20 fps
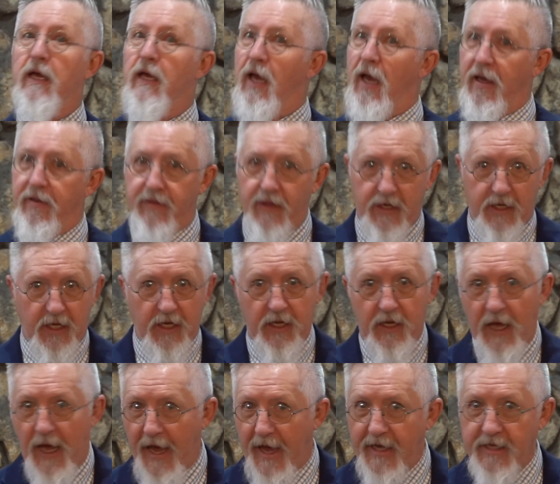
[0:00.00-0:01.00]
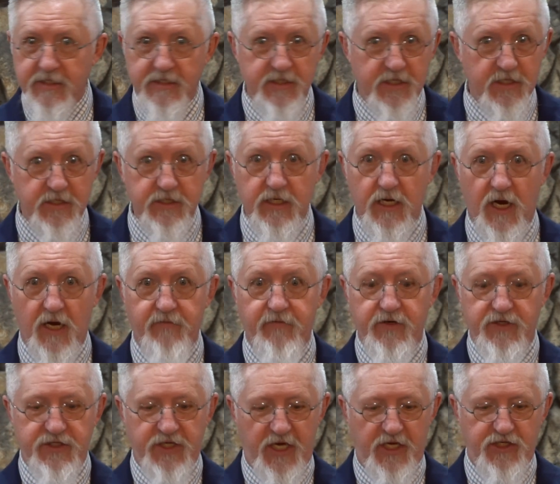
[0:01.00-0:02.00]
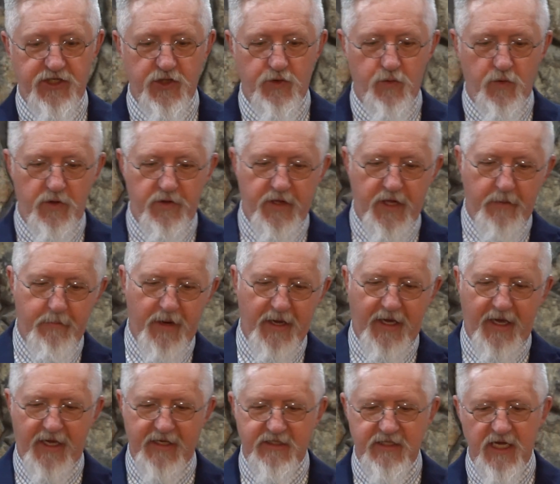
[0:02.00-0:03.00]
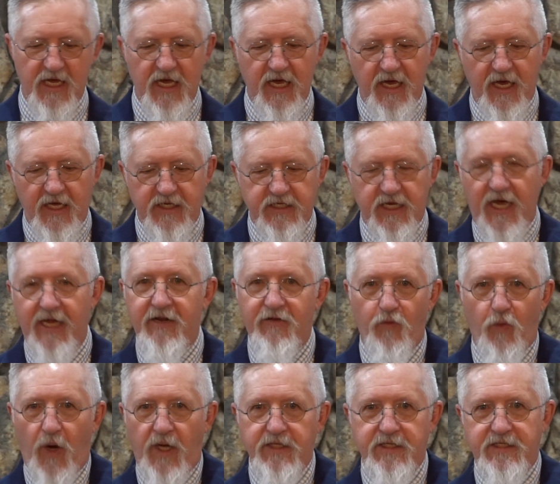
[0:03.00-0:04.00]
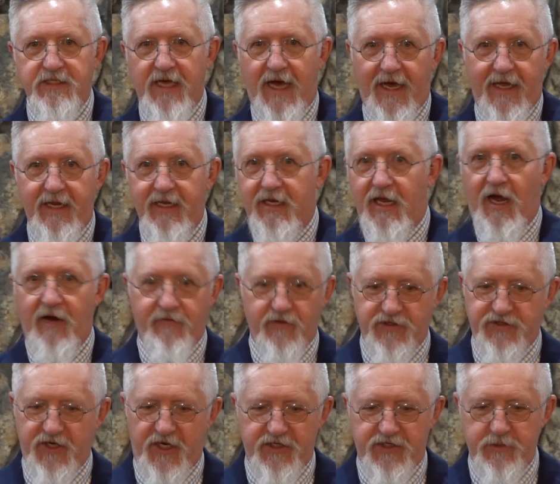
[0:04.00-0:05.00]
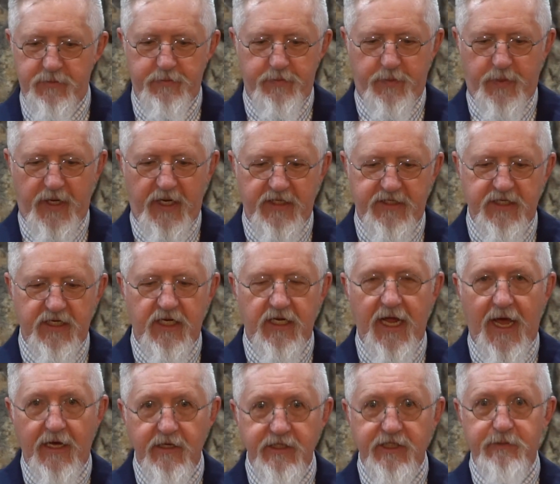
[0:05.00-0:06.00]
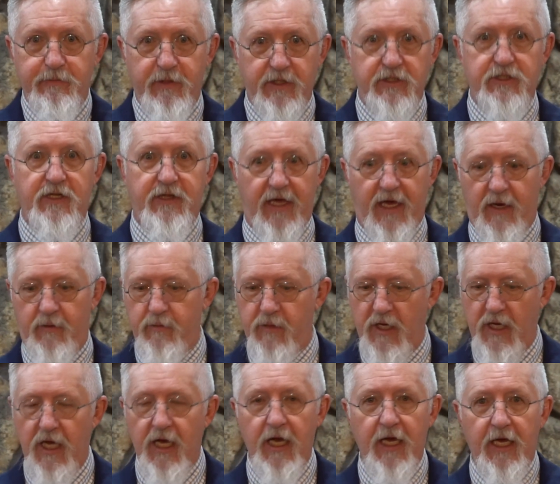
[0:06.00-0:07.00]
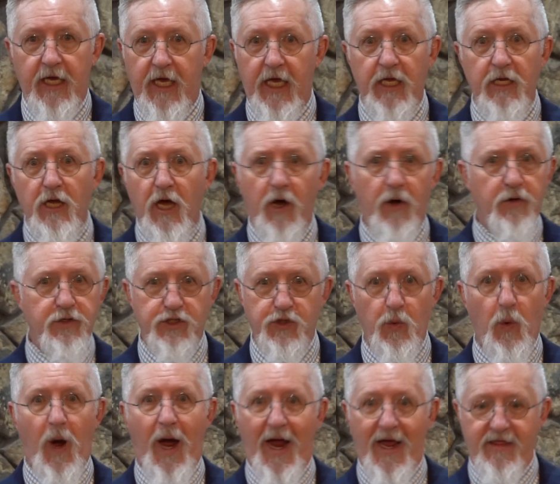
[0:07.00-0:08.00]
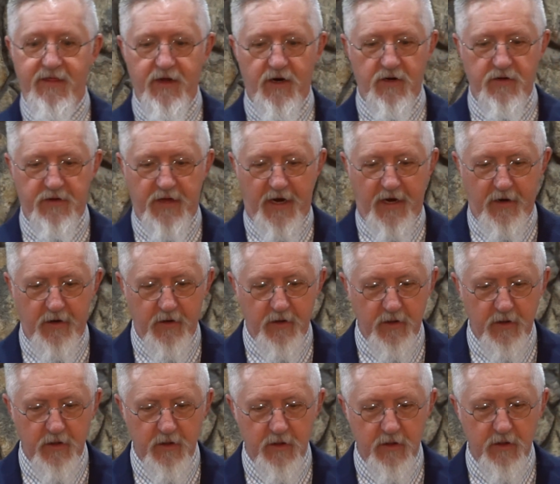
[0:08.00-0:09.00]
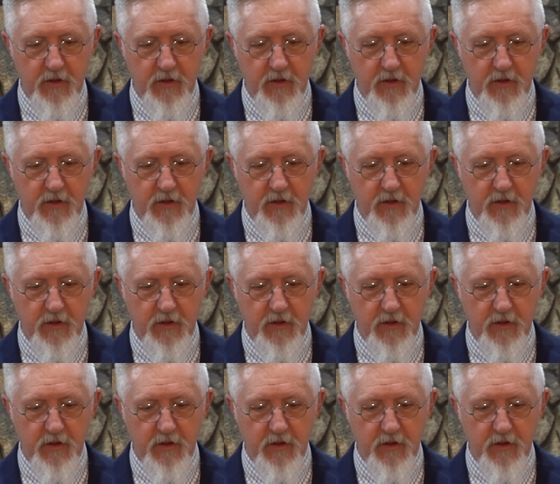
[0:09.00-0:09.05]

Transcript: And then he has this conversation with them. I guess it's kind of one sided conversation, but it's an announcement to them. He knows why they're there.